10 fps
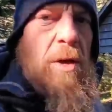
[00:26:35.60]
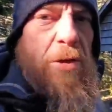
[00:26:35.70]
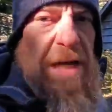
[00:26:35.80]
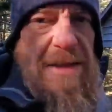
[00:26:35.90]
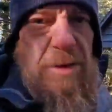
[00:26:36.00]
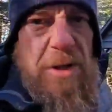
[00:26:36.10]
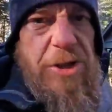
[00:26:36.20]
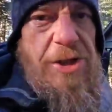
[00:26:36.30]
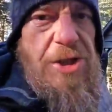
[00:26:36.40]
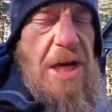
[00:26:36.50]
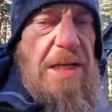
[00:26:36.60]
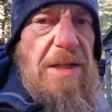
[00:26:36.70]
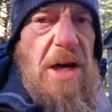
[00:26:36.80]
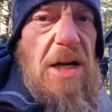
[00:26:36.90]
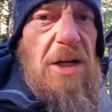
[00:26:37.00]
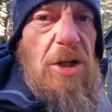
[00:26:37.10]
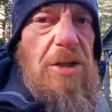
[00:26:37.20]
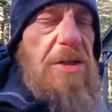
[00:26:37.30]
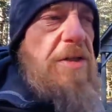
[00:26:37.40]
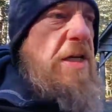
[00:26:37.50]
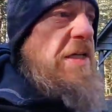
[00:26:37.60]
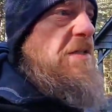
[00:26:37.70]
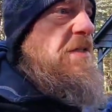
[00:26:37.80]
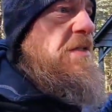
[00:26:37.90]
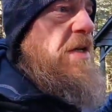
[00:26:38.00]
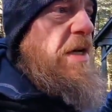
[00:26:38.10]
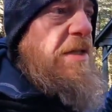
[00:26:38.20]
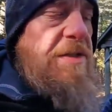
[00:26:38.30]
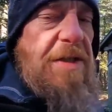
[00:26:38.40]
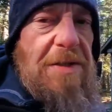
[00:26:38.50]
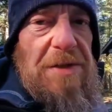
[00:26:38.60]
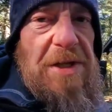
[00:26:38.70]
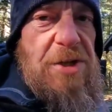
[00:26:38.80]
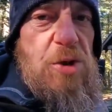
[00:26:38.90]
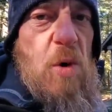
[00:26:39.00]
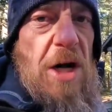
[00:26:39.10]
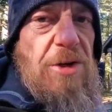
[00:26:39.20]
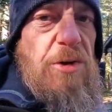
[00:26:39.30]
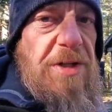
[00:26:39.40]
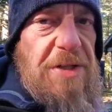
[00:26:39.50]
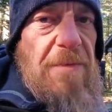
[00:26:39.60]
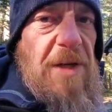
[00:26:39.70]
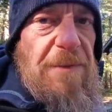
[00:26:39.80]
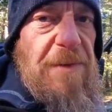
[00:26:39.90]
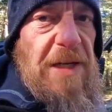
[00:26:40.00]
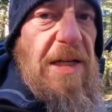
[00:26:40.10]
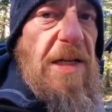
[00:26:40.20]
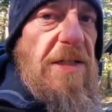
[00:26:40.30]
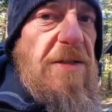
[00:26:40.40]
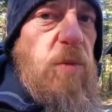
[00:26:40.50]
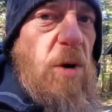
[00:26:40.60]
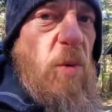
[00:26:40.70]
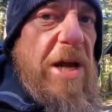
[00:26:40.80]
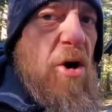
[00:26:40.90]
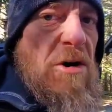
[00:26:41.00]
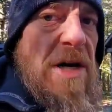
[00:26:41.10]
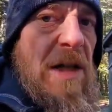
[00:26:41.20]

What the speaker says: Okay, so I just checked gut hooks. It's 6,270 feet is where we are in